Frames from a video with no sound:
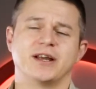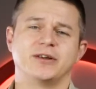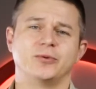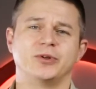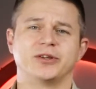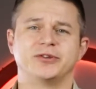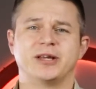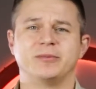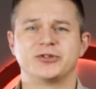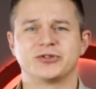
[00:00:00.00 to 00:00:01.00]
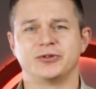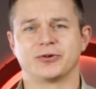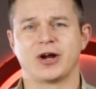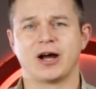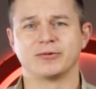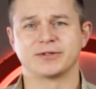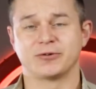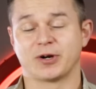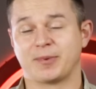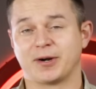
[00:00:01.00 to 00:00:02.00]
you will not damage your house,
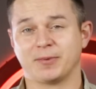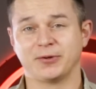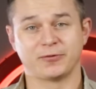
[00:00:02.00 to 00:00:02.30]
your apartment.